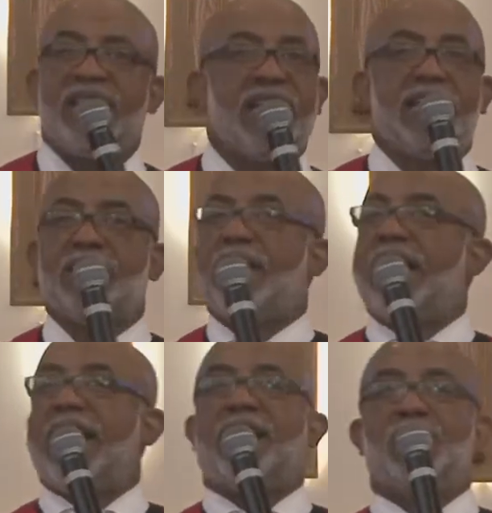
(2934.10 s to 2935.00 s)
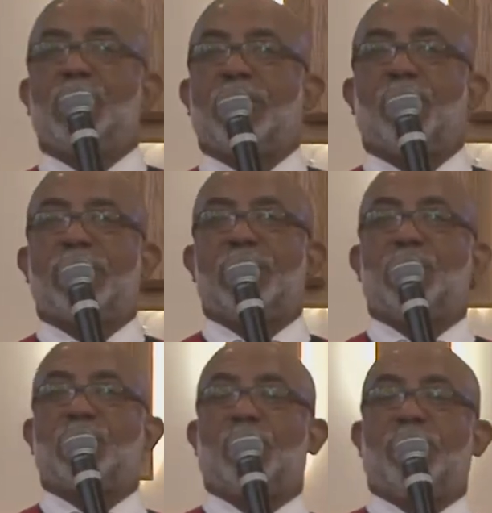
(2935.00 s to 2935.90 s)
In your hand, you can only do
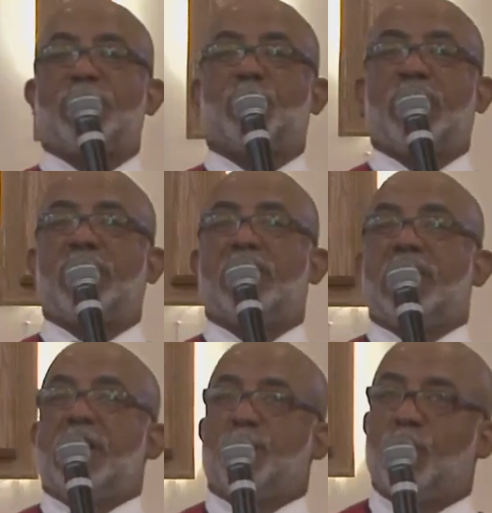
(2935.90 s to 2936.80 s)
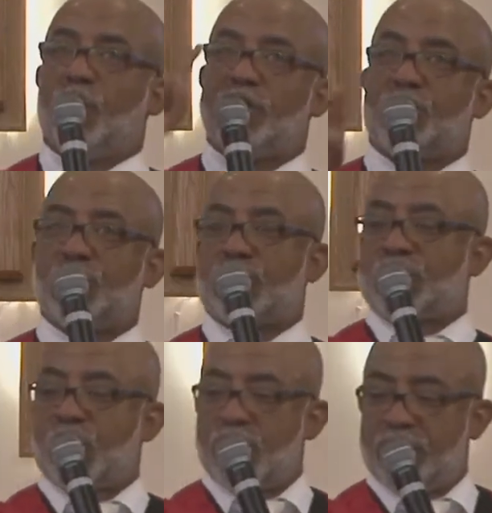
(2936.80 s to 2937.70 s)
so much with it, but once you
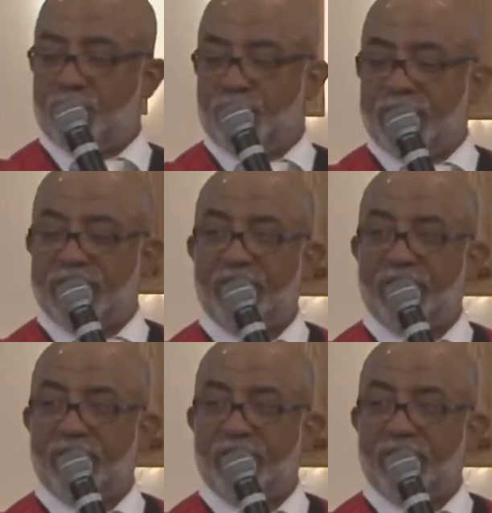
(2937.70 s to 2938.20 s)
sow it and put it in the